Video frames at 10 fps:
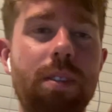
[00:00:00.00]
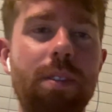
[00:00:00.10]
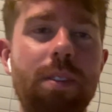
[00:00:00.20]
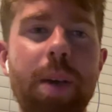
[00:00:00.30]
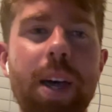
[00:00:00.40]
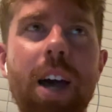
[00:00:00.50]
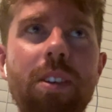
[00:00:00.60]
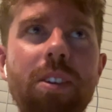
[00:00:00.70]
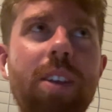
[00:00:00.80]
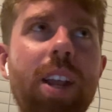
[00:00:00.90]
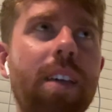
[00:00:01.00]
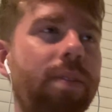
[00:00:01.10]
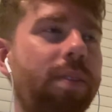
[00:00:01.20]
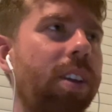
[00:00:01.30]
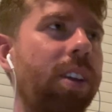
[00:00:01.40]
no matter how long you live,
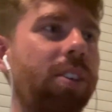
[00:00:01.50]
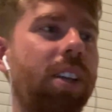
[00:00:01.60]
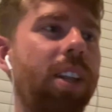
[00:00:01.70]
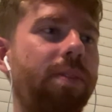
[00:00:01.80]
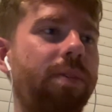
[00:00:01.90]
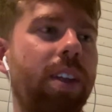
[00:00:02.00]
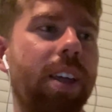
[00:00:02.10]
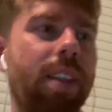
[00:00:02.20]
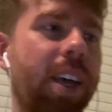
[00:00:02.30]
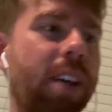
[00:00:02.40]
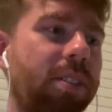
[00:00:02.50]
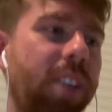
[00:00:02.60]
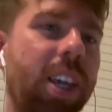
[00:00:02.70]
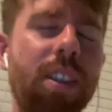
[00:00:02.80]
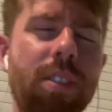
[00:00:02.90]
you could literally live for like 1,000
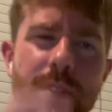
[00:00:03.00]
years. You've